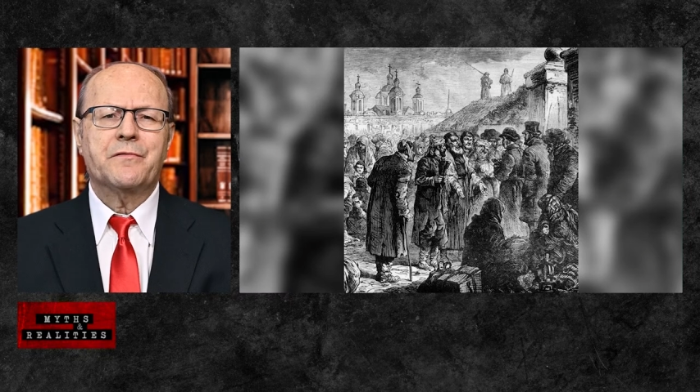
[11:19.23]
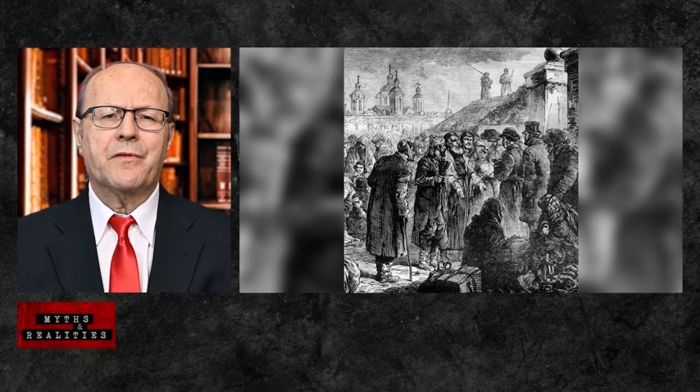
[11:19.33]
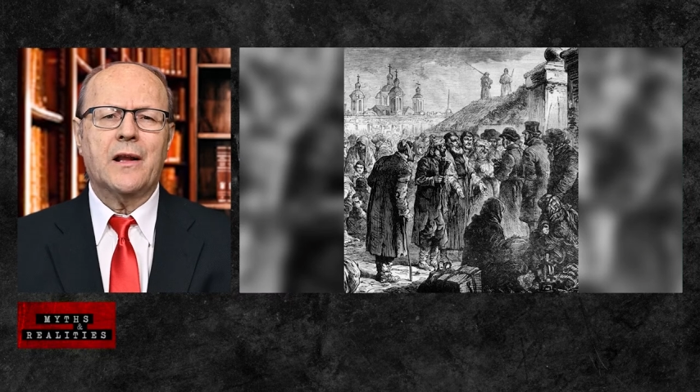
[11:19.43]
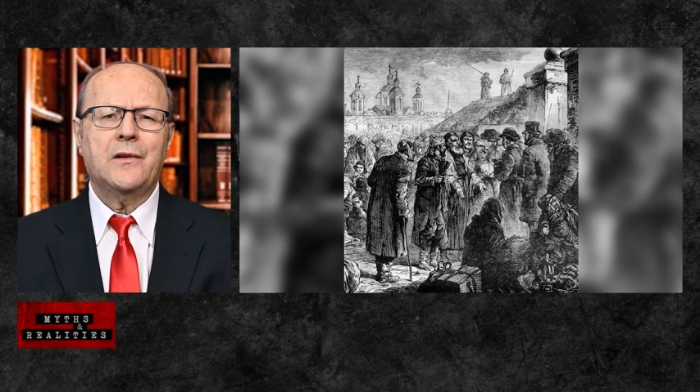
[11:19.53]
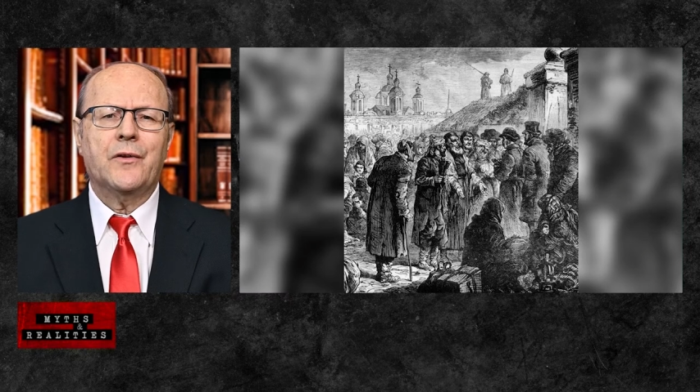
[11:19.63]

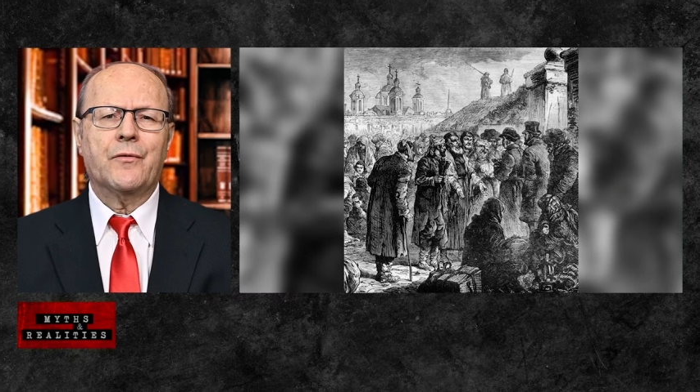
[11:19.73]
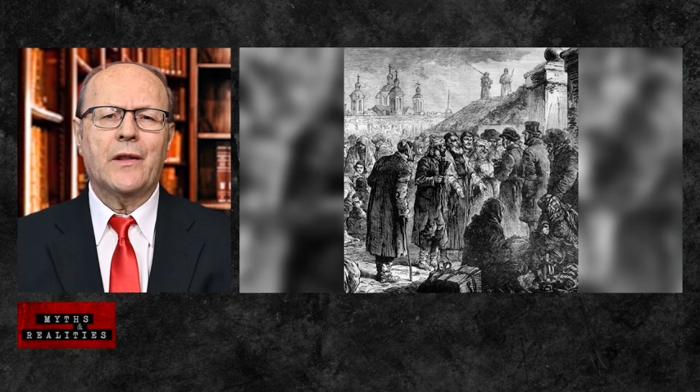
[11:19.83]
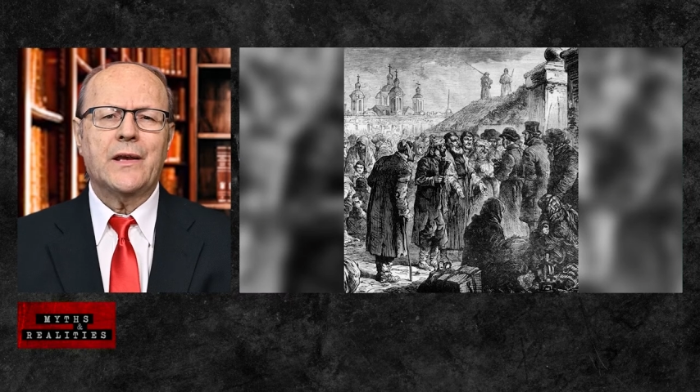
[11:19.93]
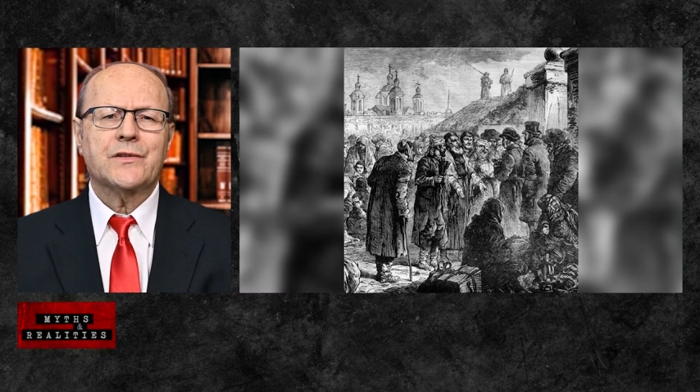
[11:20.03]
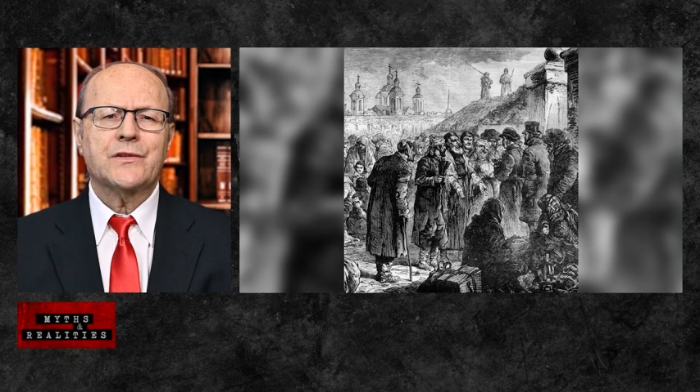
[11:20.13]
friendly
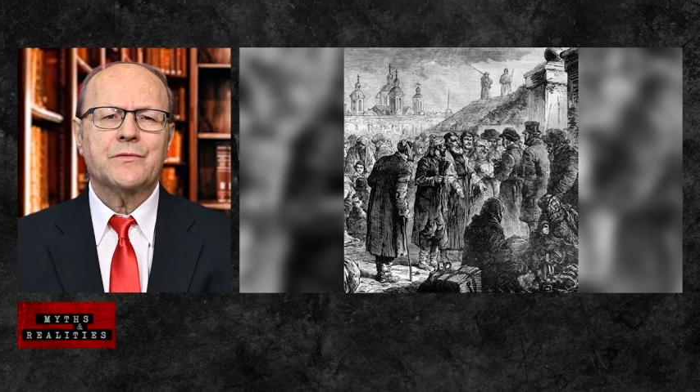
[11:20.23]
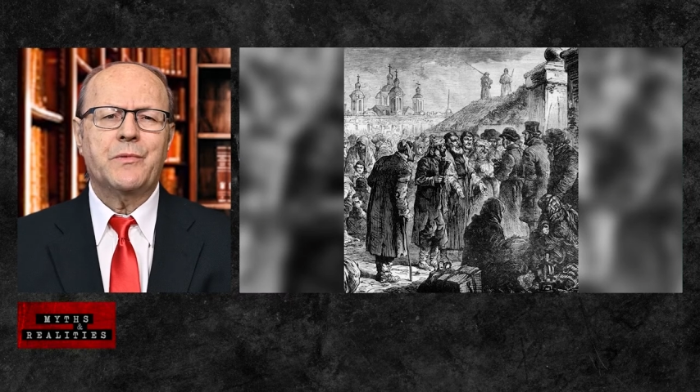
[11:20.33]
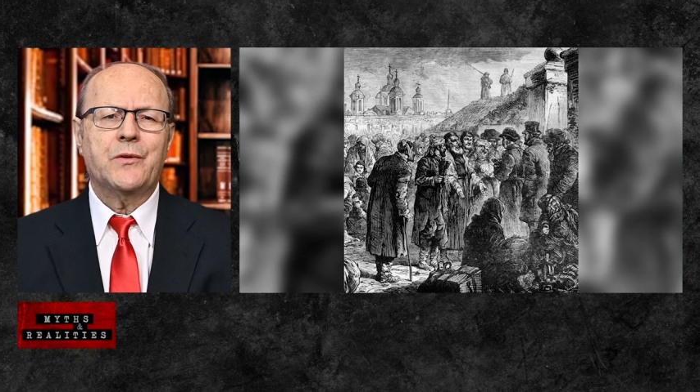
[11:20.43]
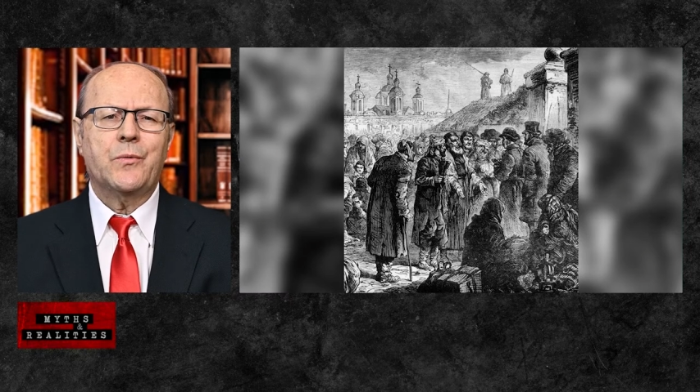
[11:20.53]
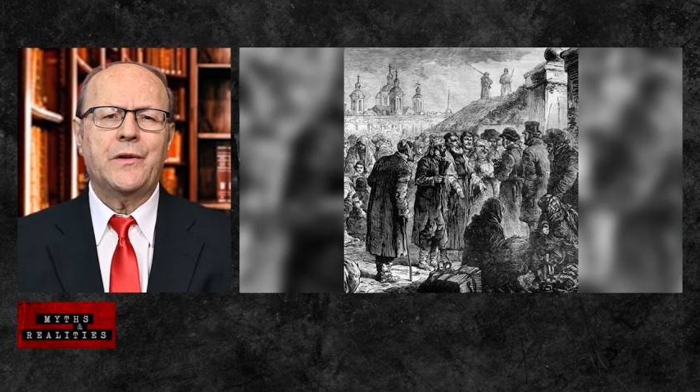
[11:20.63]
relations
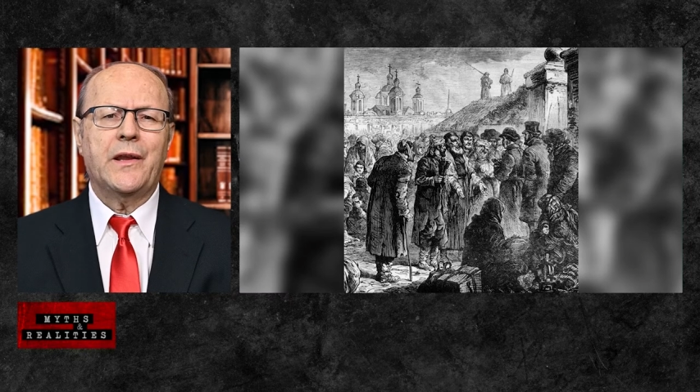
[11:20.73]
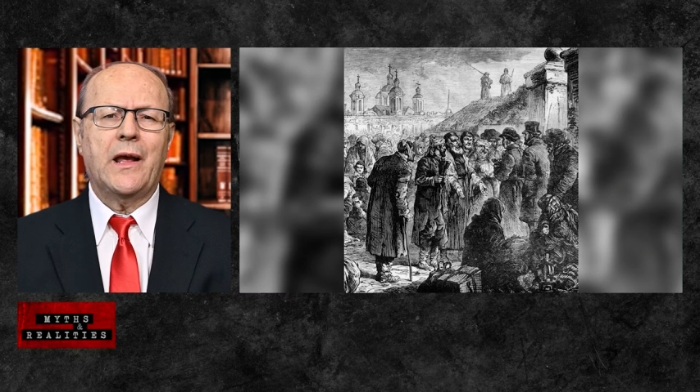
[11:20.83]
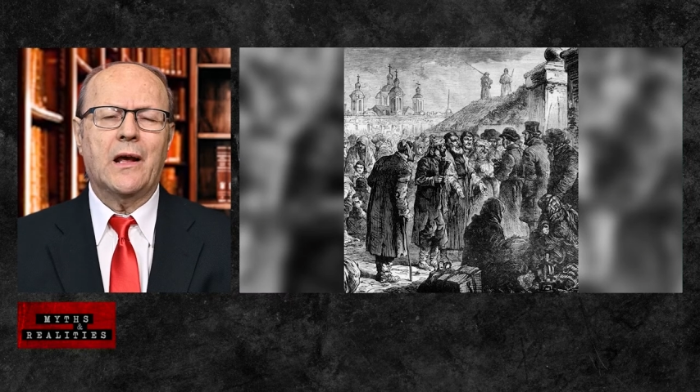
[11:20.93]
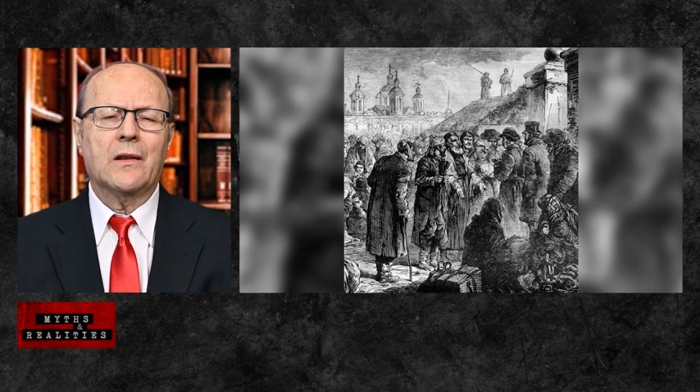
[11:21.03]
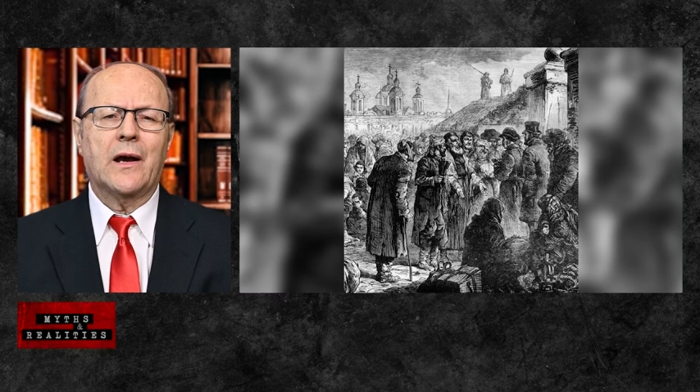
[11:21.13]
between the
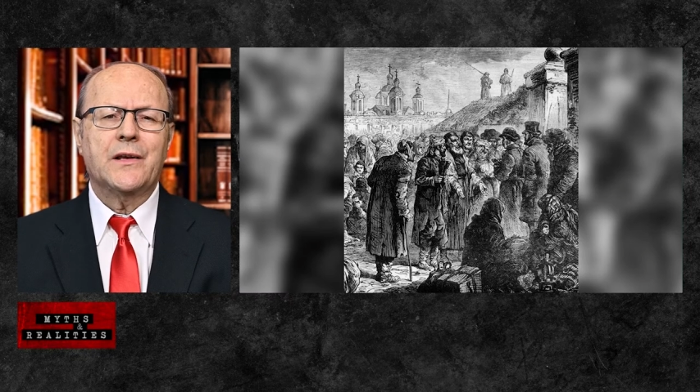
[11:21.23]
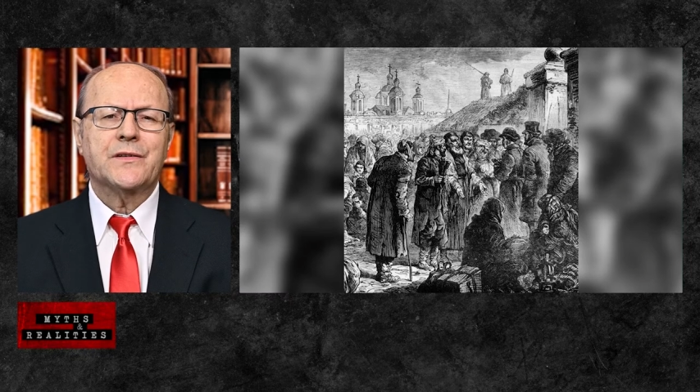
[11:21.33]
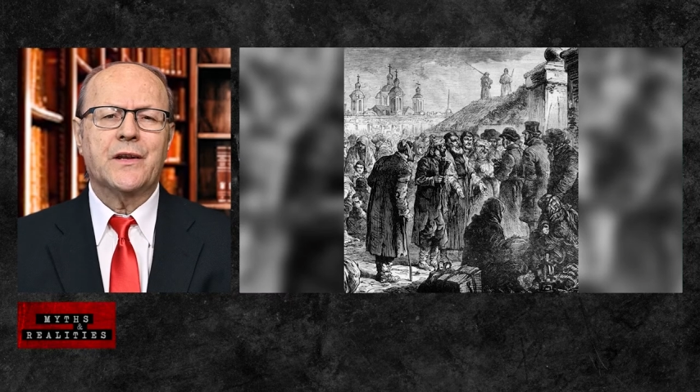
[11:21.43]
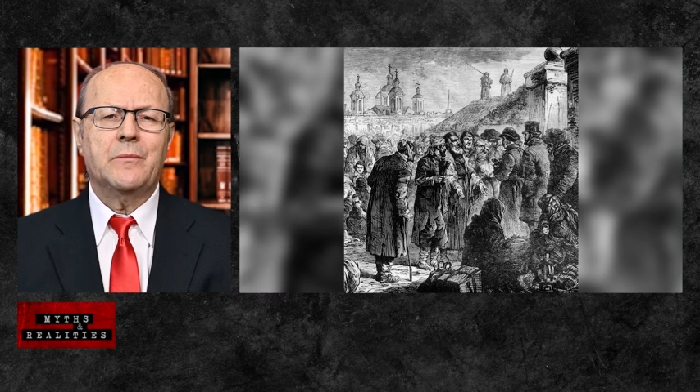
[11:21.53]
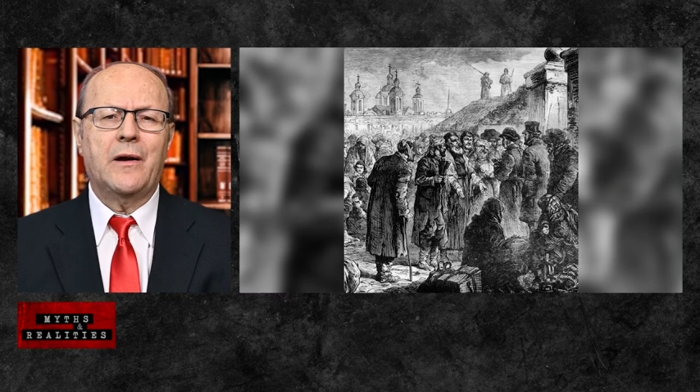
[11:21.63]

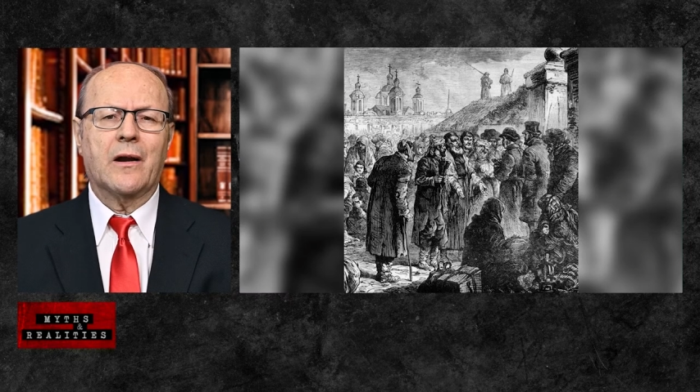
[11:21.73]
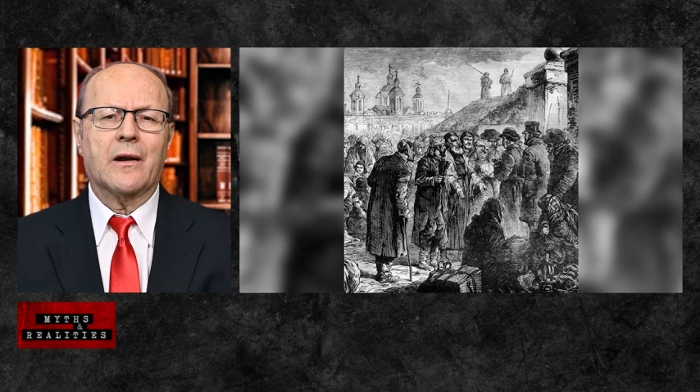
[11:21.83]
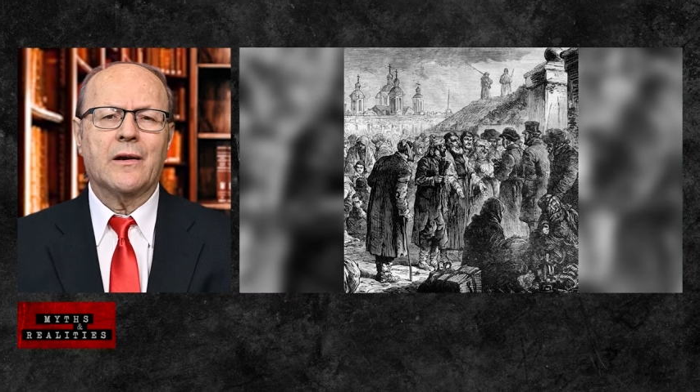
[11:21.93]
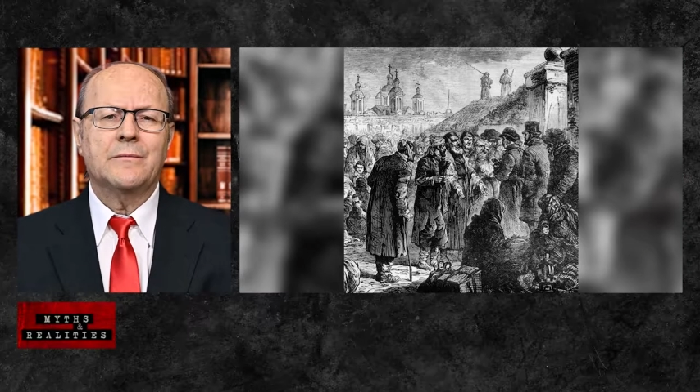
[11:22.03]
Allies and America.